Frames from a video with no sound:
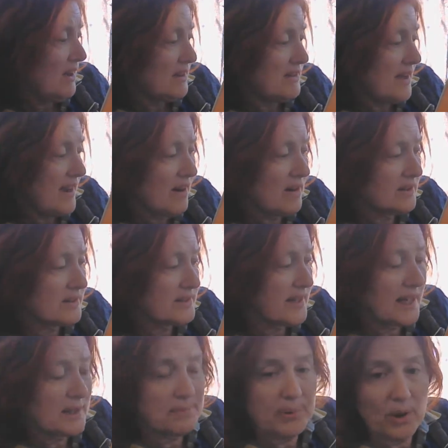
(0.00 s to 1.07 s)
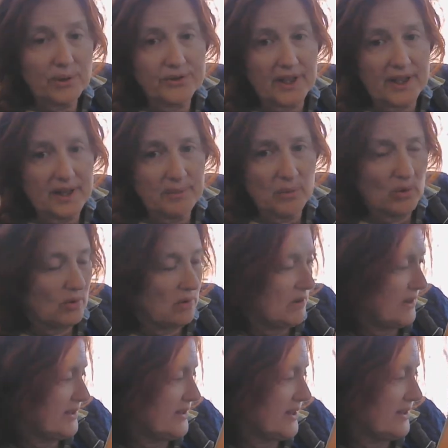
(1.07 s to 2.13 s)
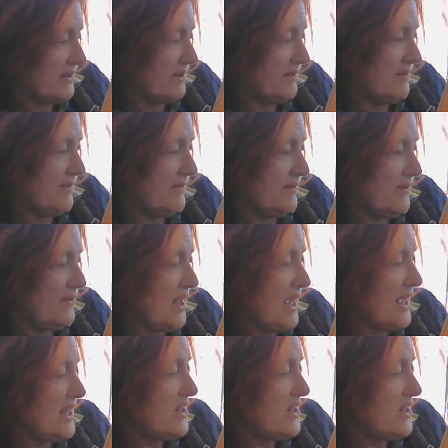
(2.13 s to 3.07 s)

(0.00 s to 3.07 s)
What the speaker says: They aren't tadpoles anymore, I said. They're